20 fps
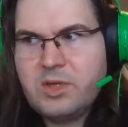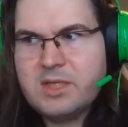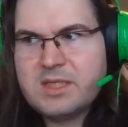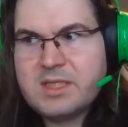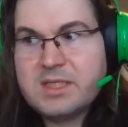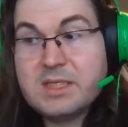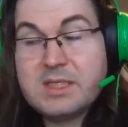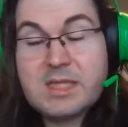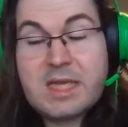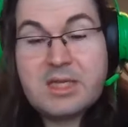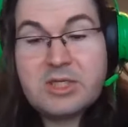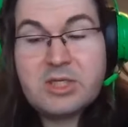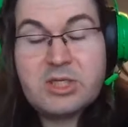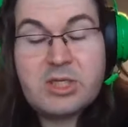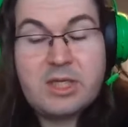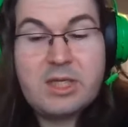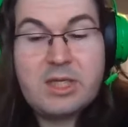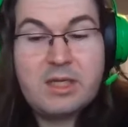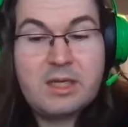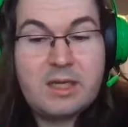just because it's actually
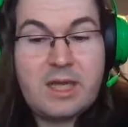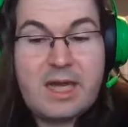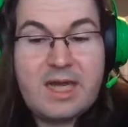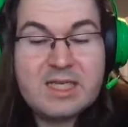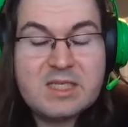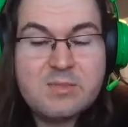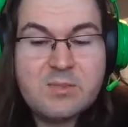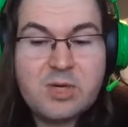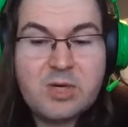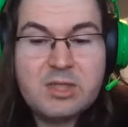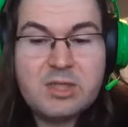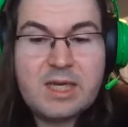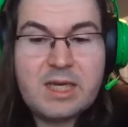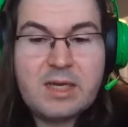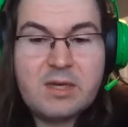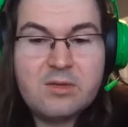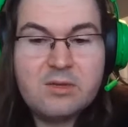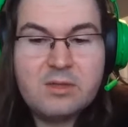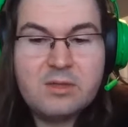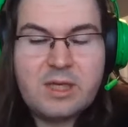in as
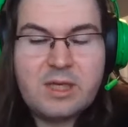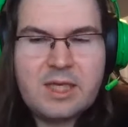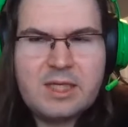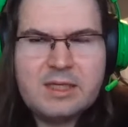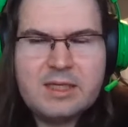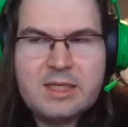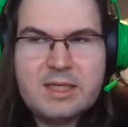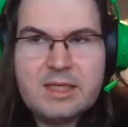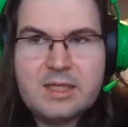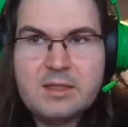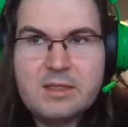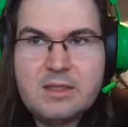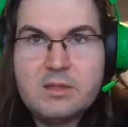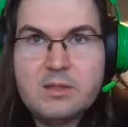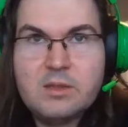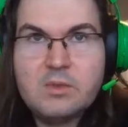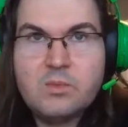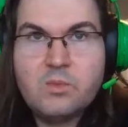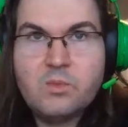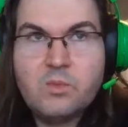markdown, and like
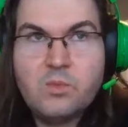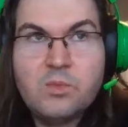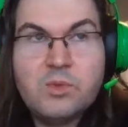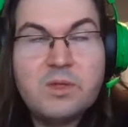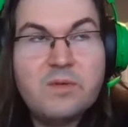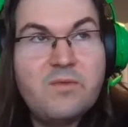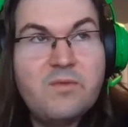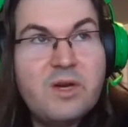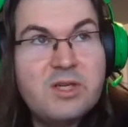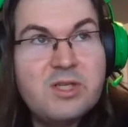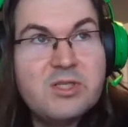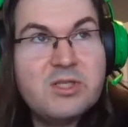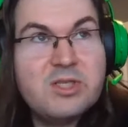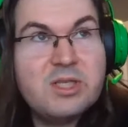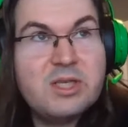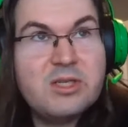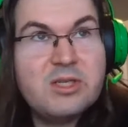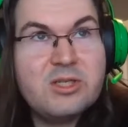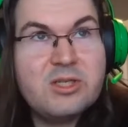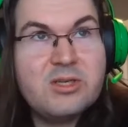the function
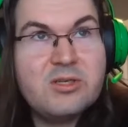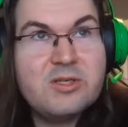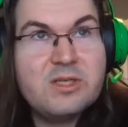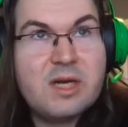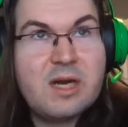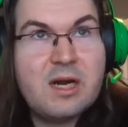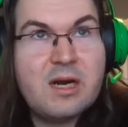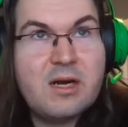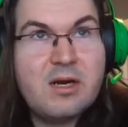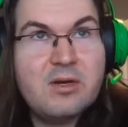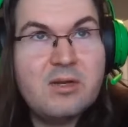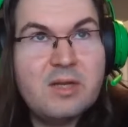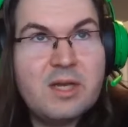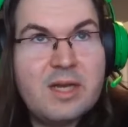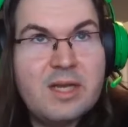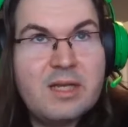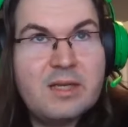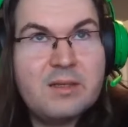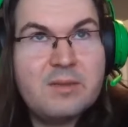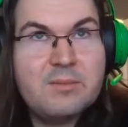signatures are
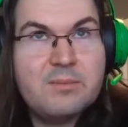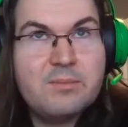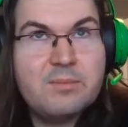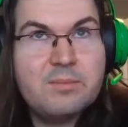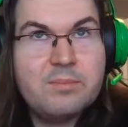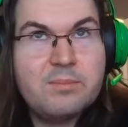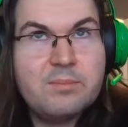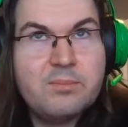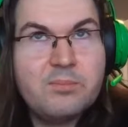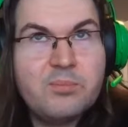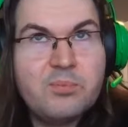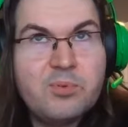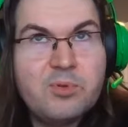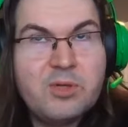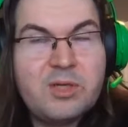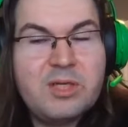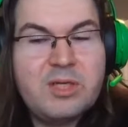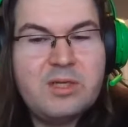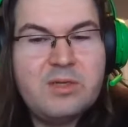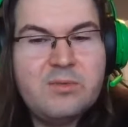like
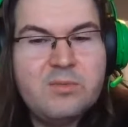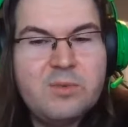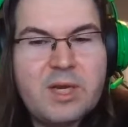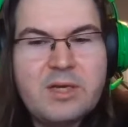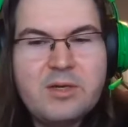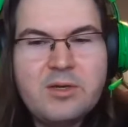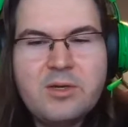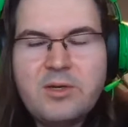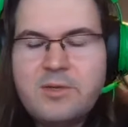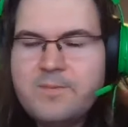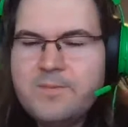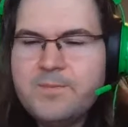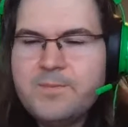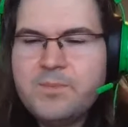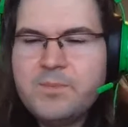pre-rendered,